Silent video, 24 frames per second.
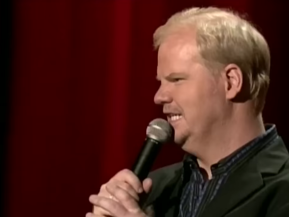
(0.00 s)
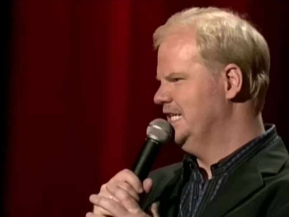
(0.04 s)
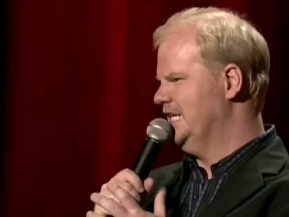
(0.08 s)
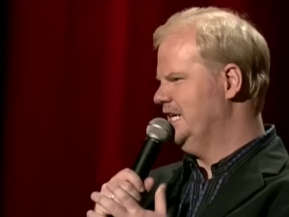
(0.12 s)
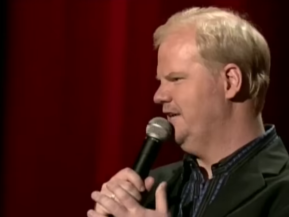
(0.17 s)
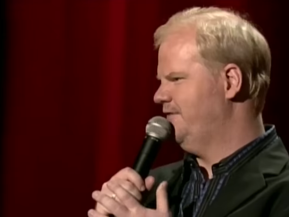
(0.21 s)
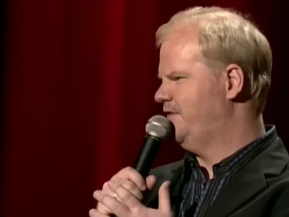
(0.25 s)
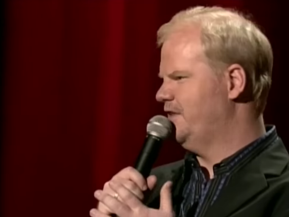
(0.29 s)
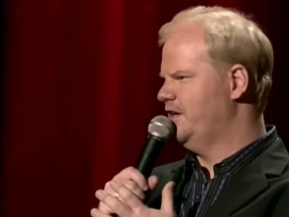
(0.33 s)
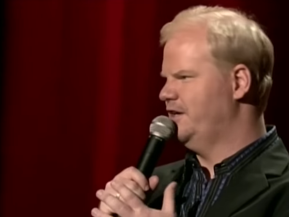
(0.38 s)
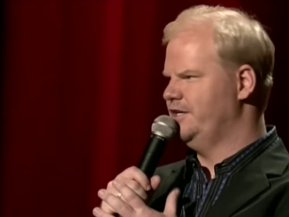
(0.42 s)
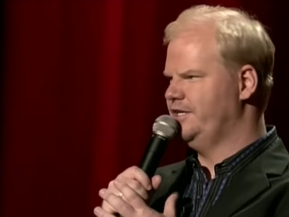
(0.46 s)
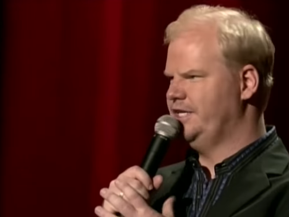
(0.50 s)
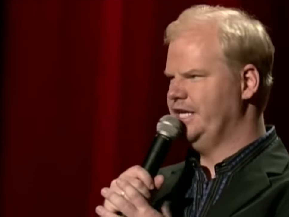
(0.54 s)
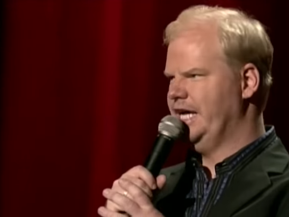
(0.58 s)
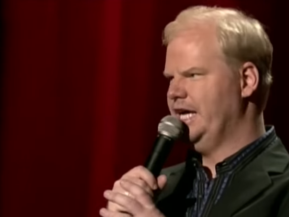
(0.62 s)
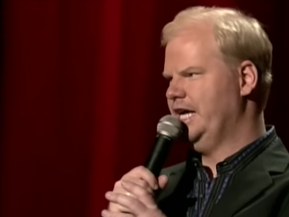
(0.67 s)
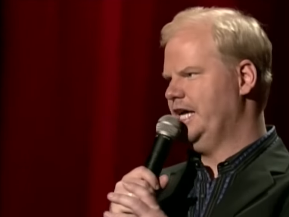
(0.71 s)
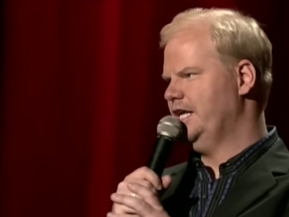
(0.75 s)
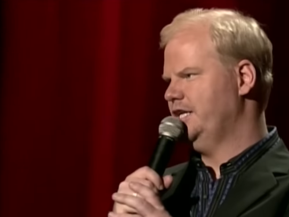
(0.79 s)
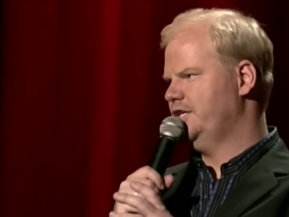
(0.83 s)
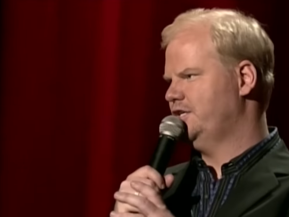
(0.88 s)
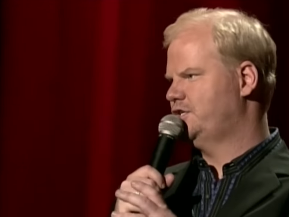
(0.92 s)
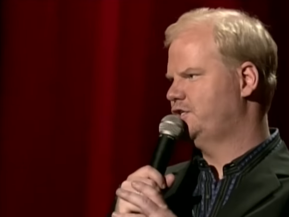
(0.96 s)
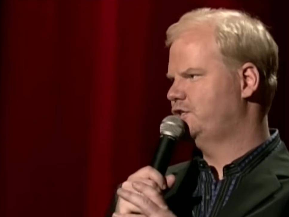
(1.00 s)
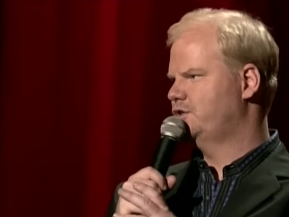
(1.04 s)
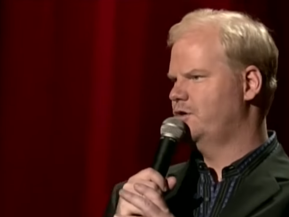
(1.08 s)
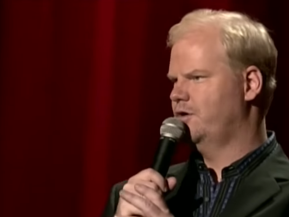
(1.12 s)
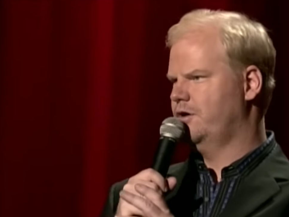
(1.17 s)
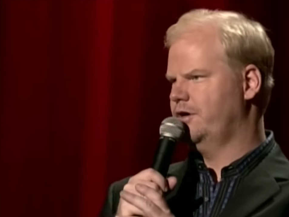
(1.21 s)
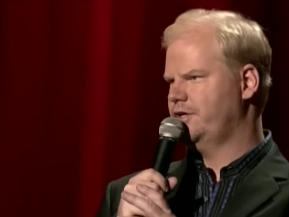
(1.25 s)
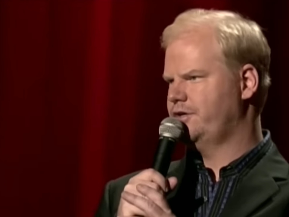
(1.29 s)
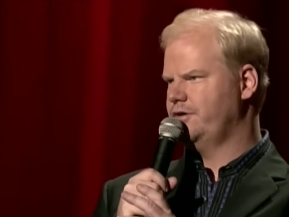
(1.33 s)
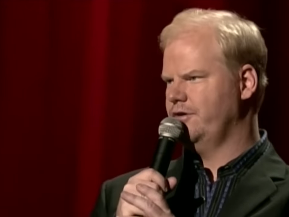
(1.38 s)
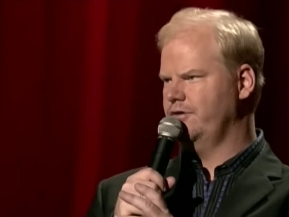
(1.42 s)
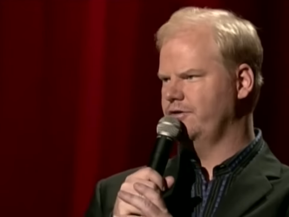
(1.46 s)
And if their dad's
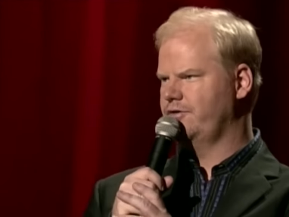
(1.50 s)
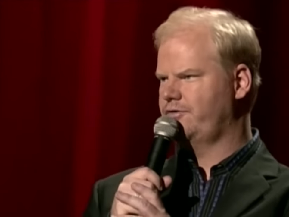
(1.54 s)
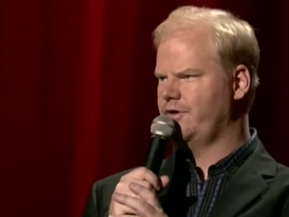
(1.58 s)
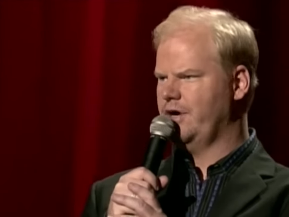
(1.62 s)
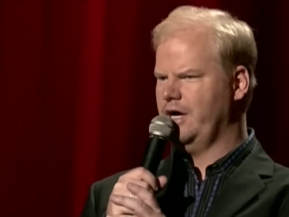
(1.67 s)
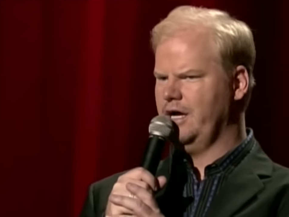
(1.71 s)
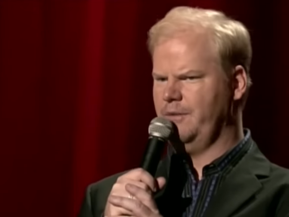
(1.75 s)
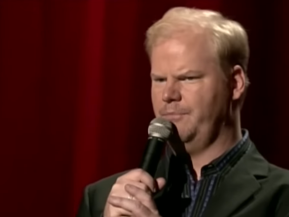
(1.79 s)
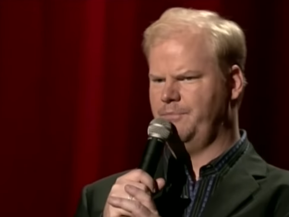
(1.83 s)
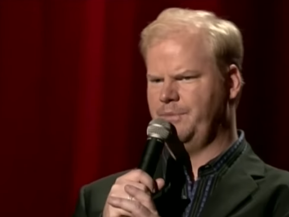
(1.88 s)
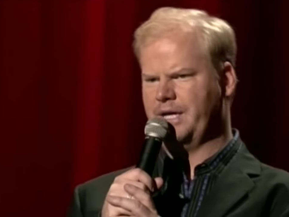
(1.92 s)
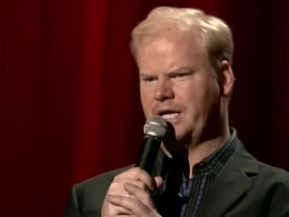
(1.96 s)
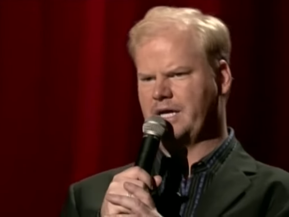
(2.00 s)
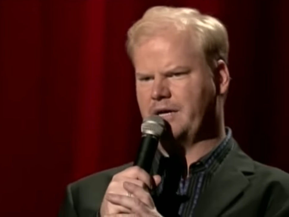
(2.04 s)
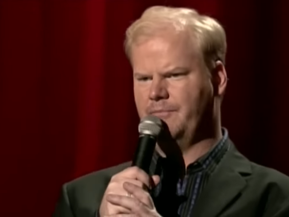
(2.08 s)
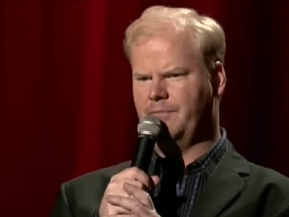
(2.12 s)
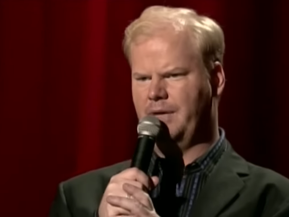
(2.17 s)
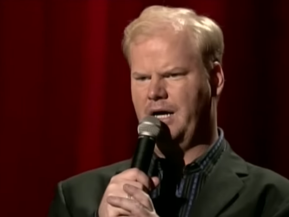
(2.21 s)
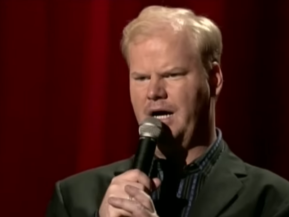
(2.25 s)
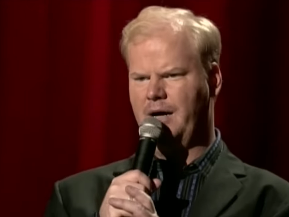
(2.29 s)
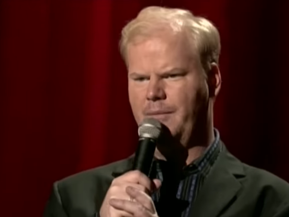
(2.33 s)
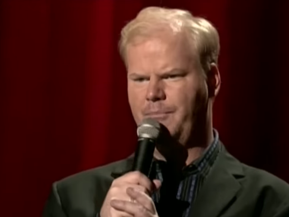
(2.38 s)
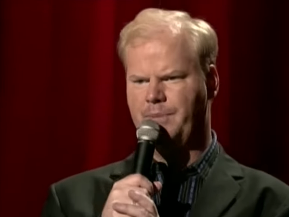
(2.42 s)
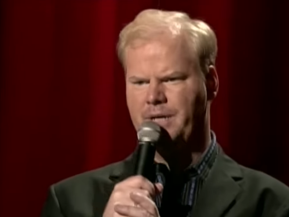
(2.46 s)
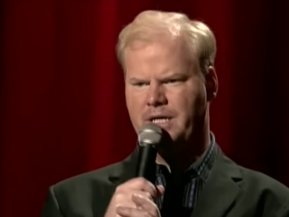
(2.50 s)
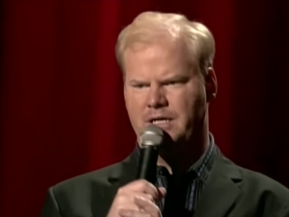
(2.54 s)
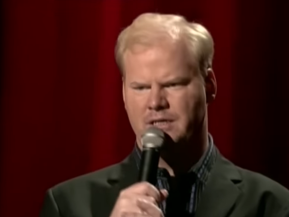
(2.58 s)
short, don't try and pick him up.